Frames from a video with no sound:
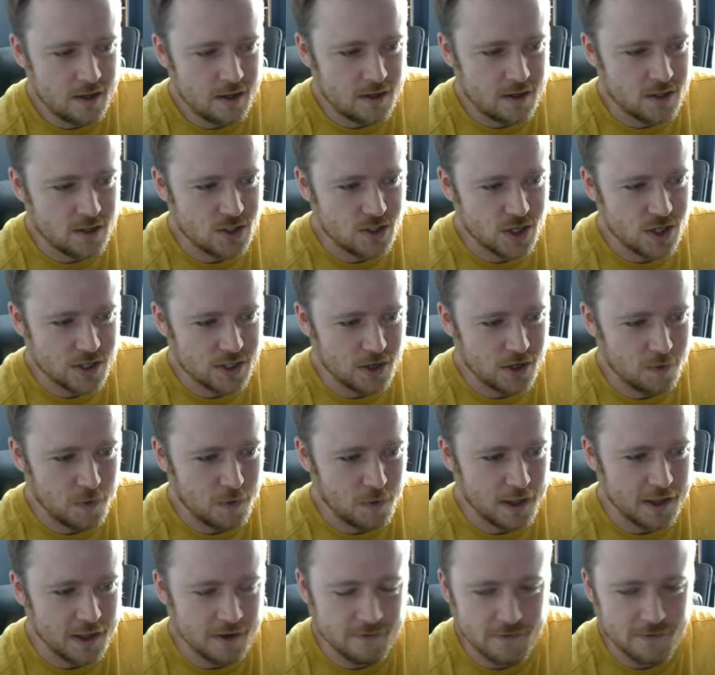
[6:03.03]
just a
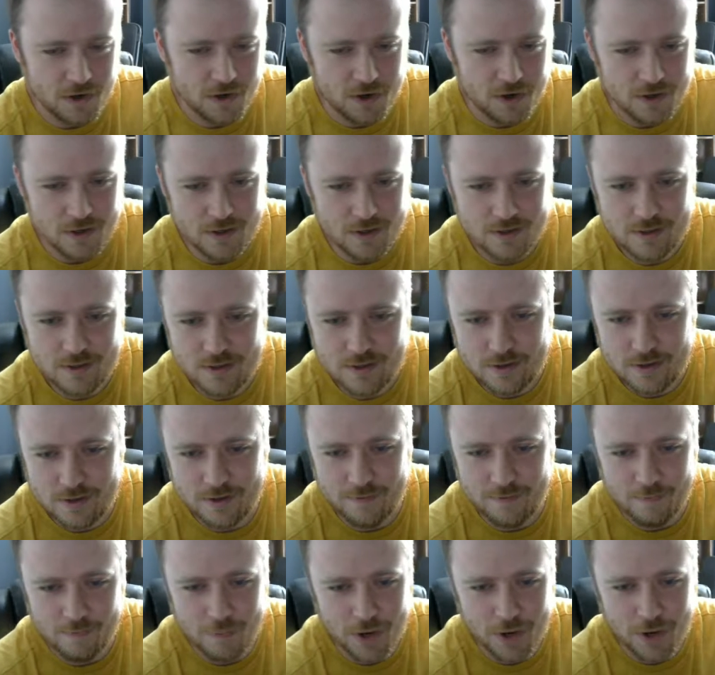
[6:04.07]
Relic Vault
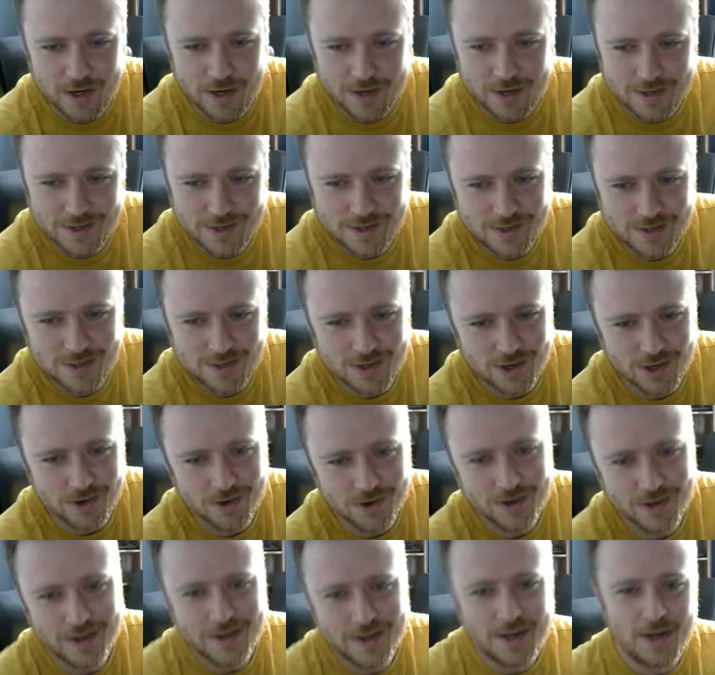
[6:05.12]
button. So
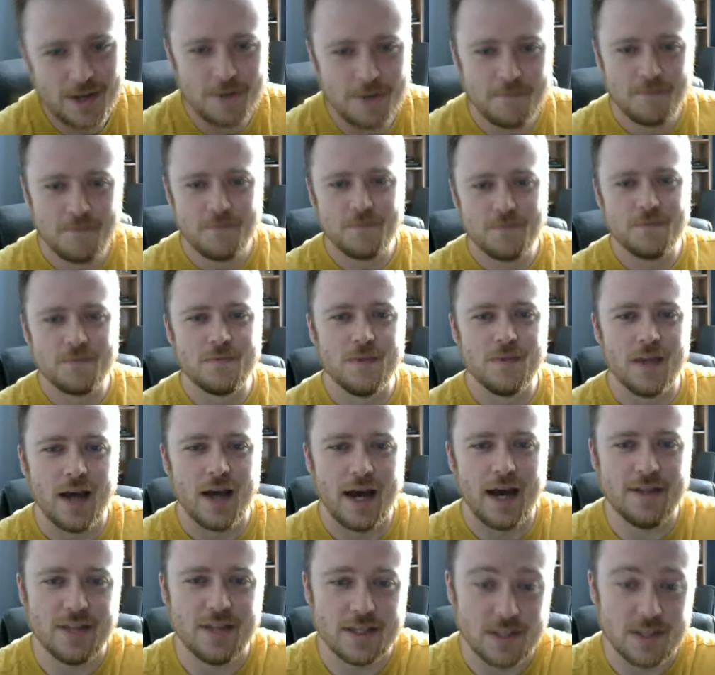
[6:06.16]
I
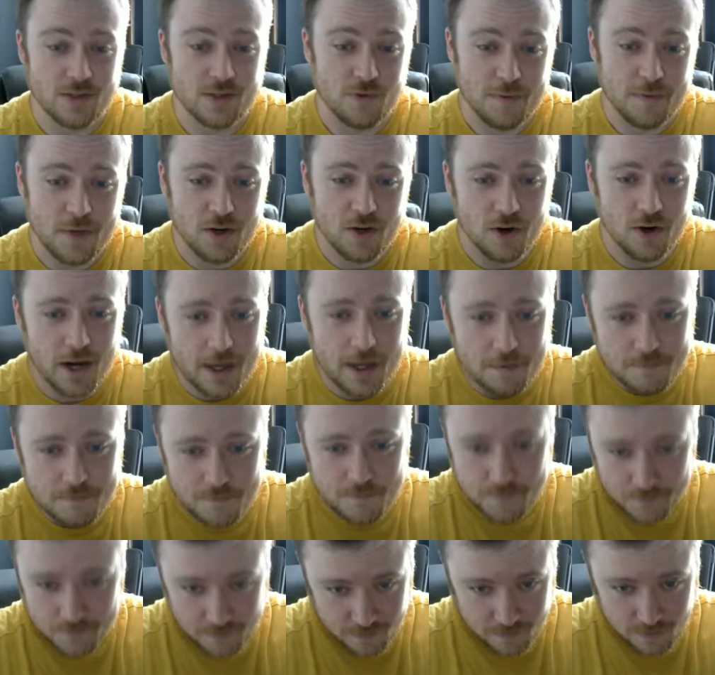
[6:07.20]
think this would be great.
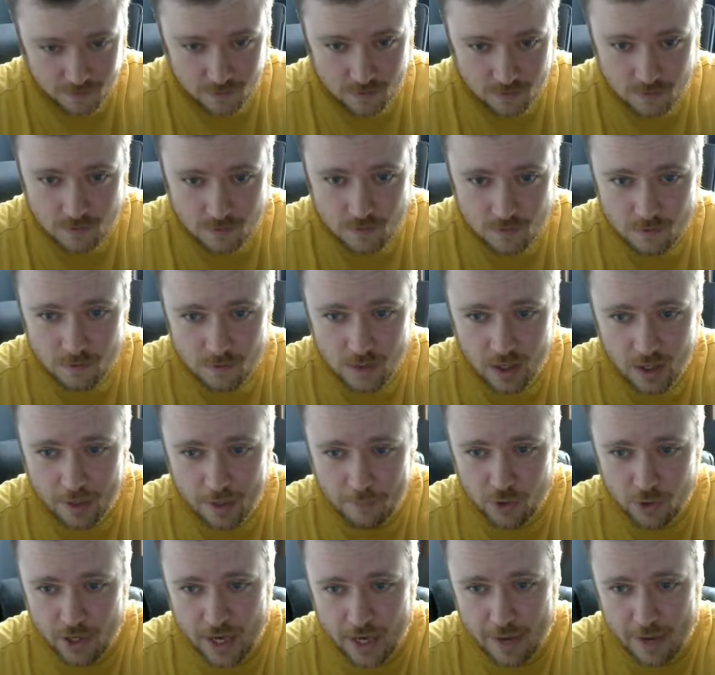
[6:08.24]
And I'm
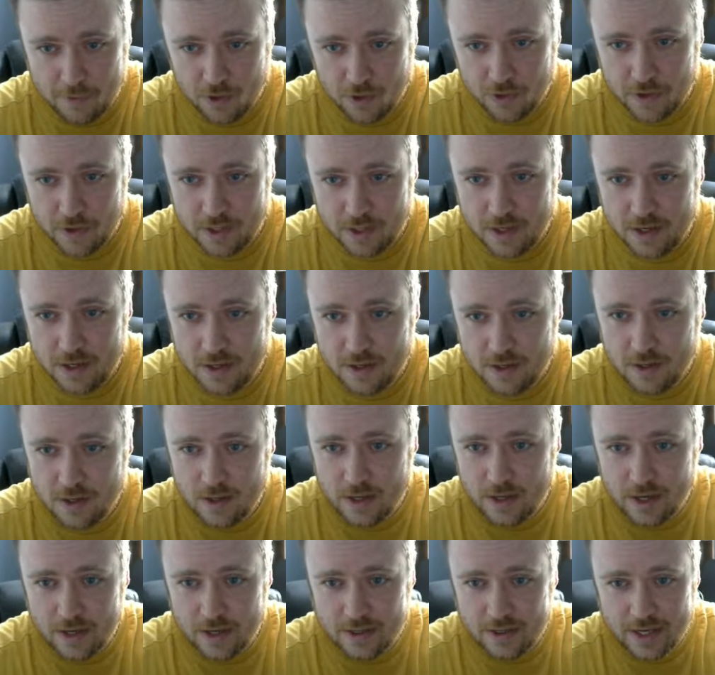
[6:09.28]
pretty happy with it.
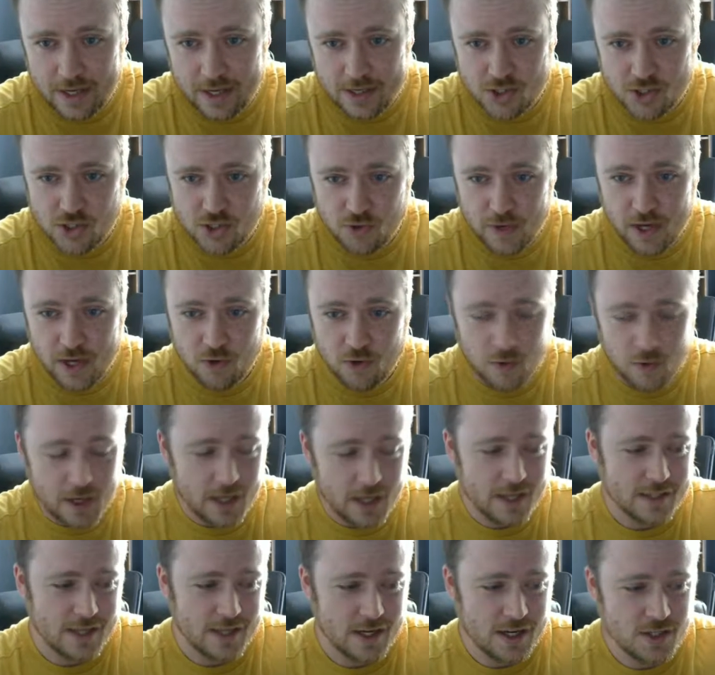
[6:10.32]
And then Shriekwing
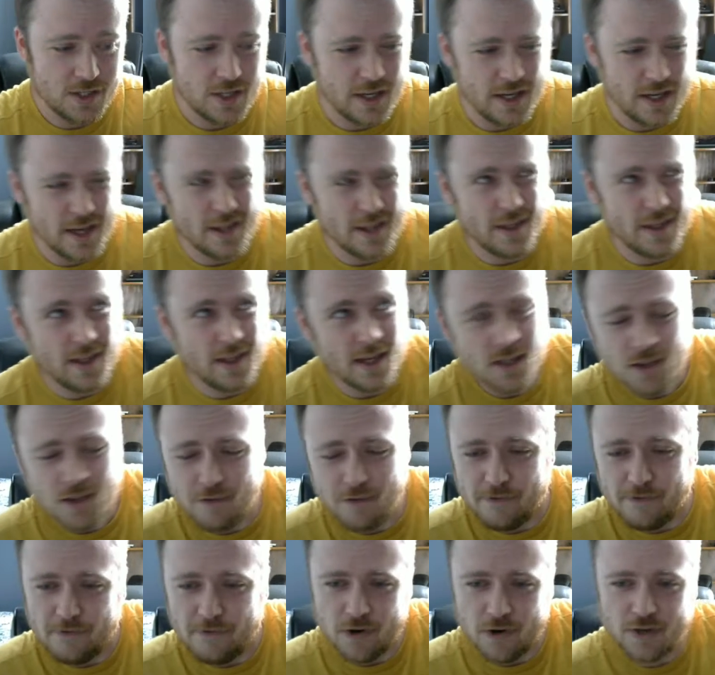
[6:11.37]
is actually, I think, the
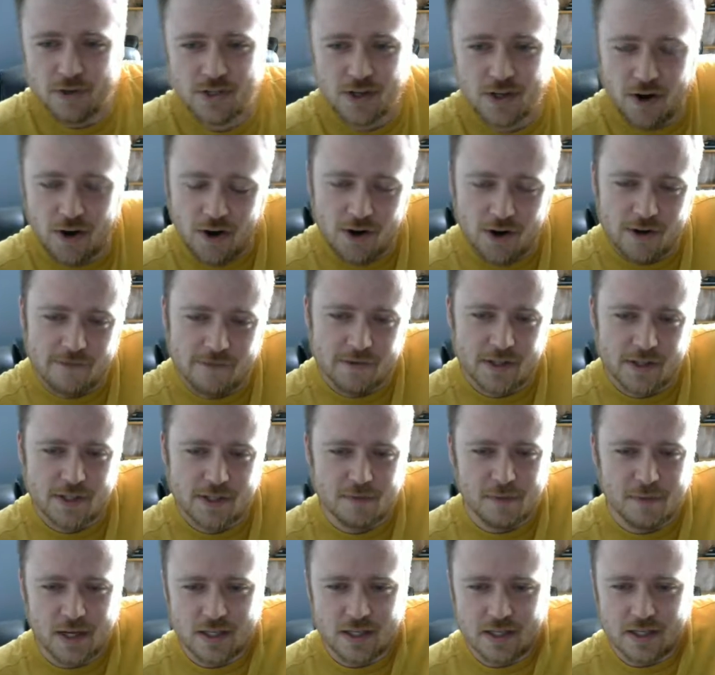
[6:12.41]
first card for this
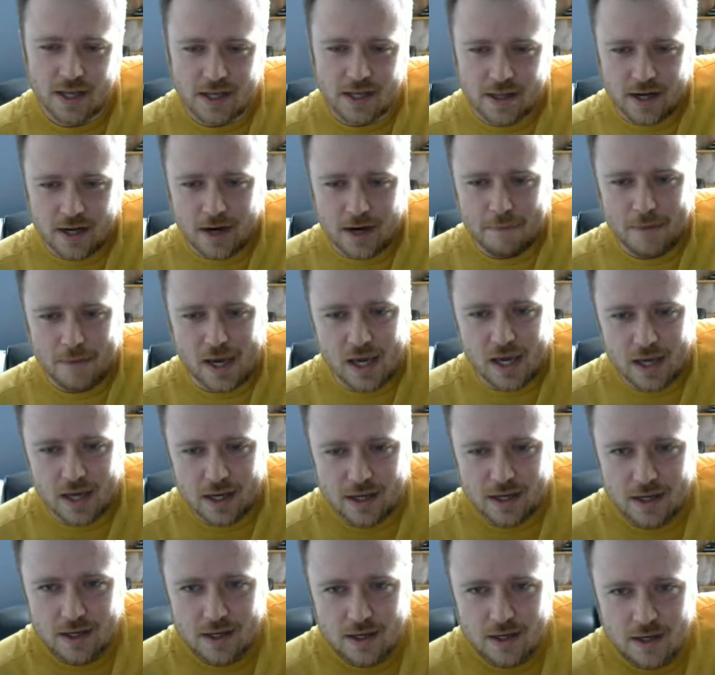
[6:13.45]
mini set that I made.
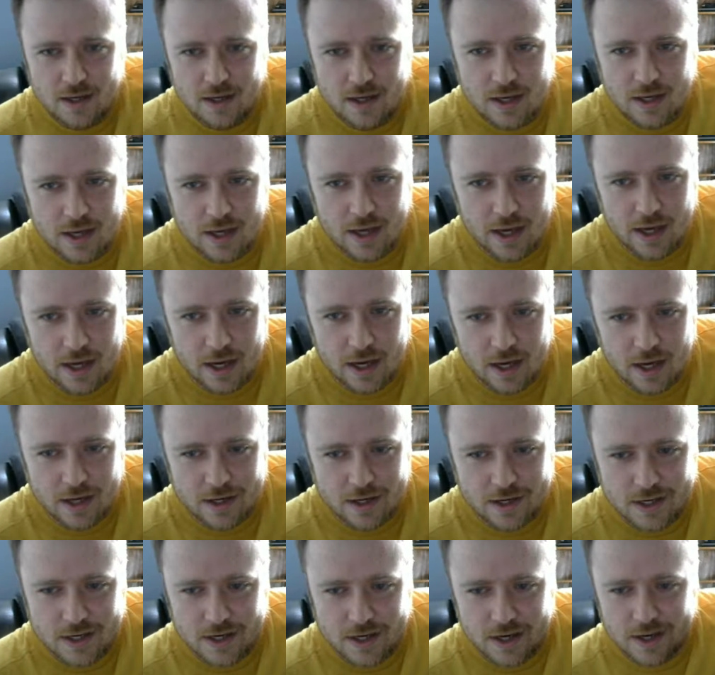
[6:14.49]

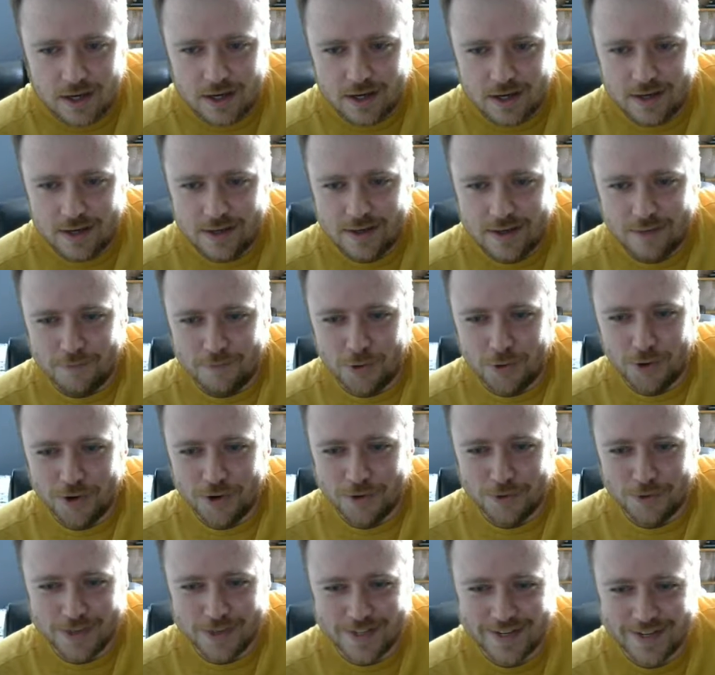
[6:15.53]
And boy,
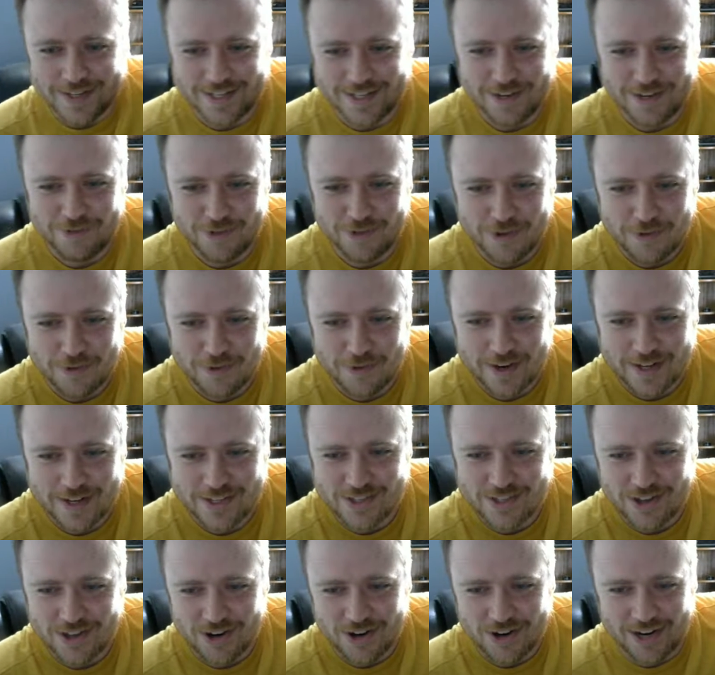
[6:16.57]
was it different when I
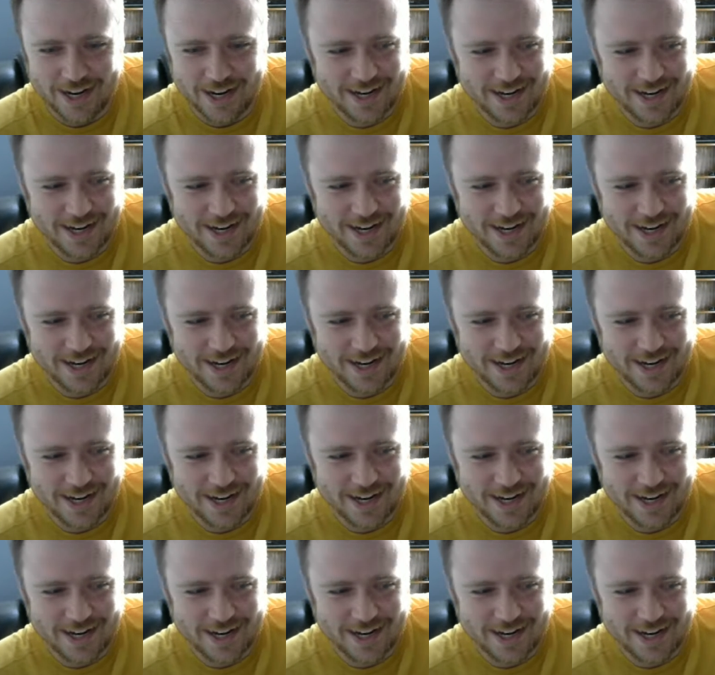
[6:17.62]
started.